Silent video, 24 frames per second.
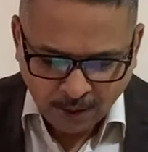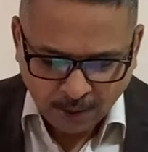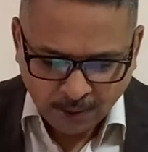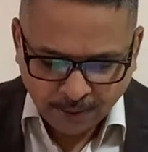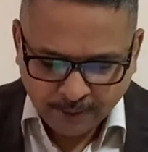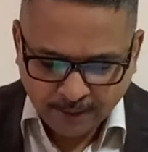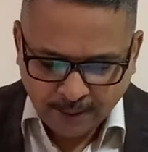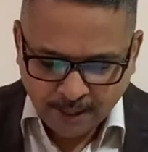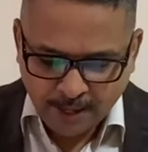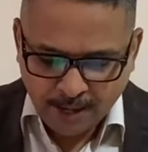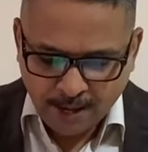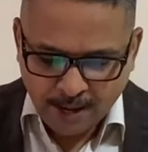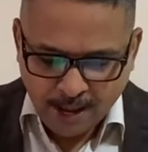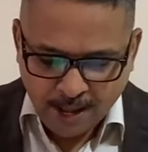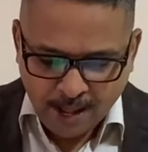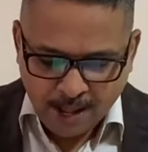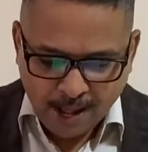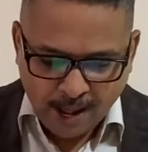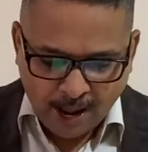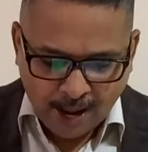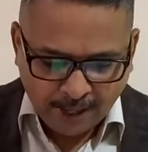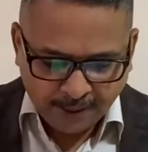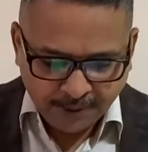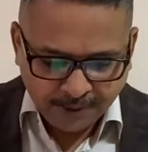okay
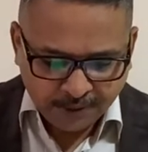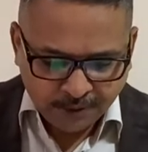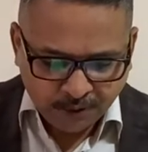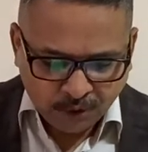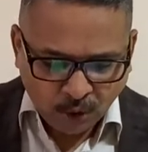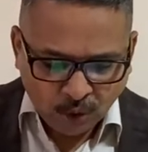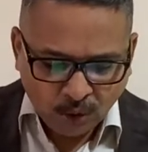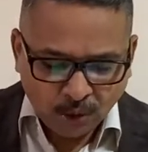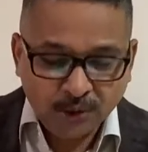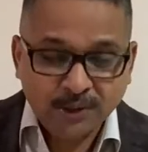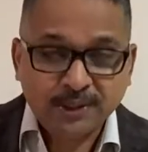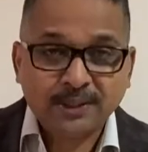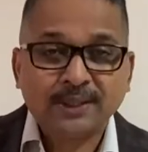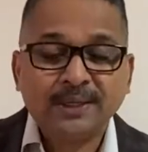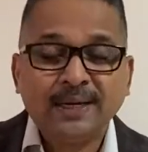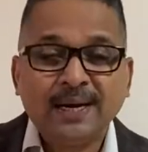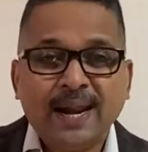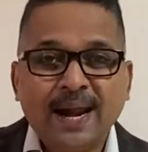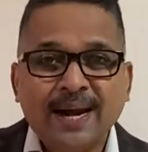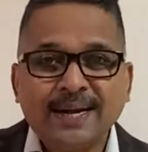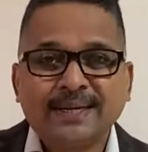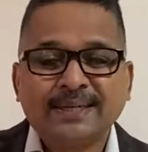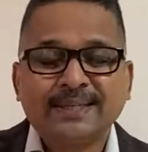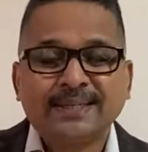and don't
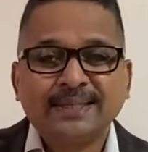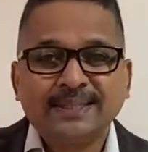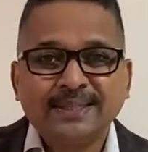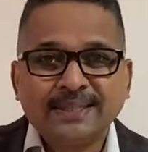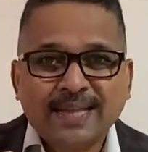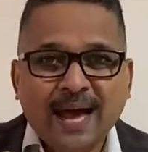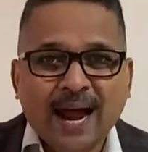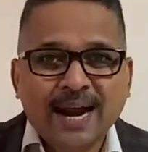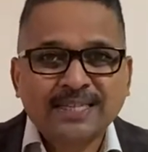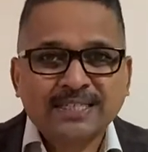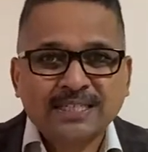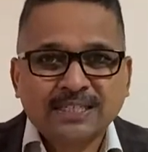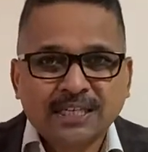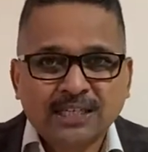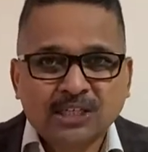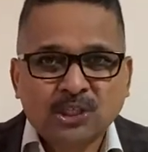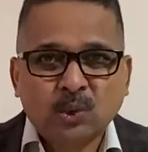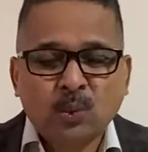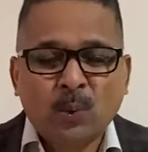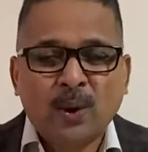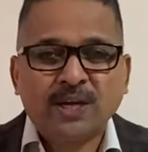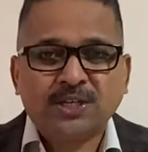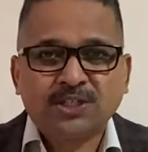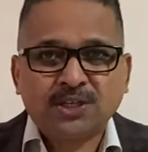let that
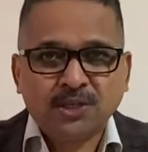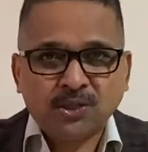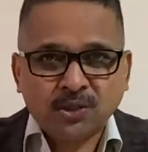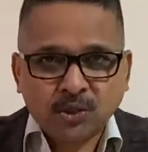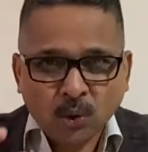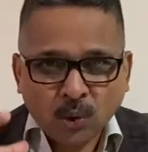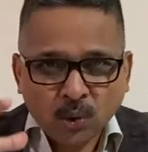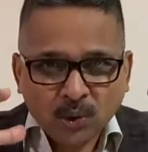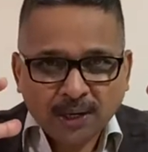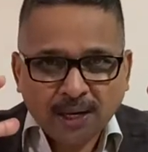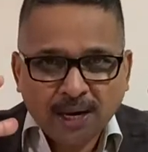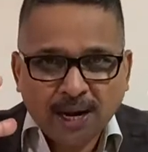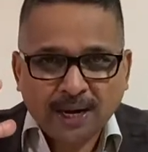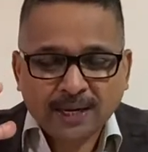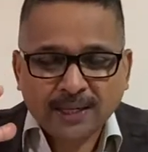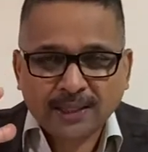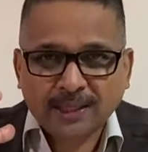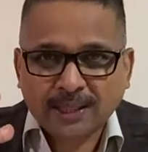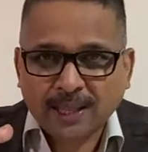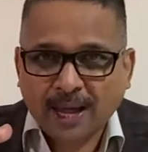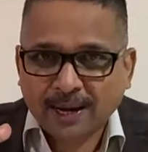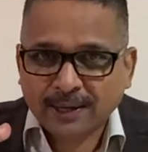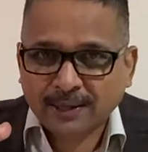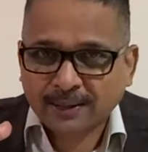situation don't let
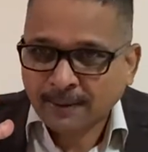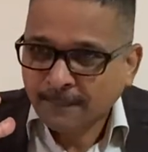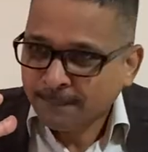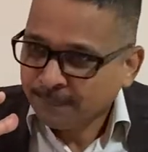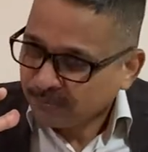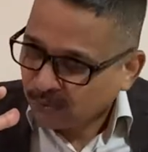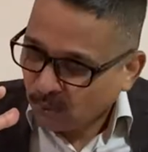that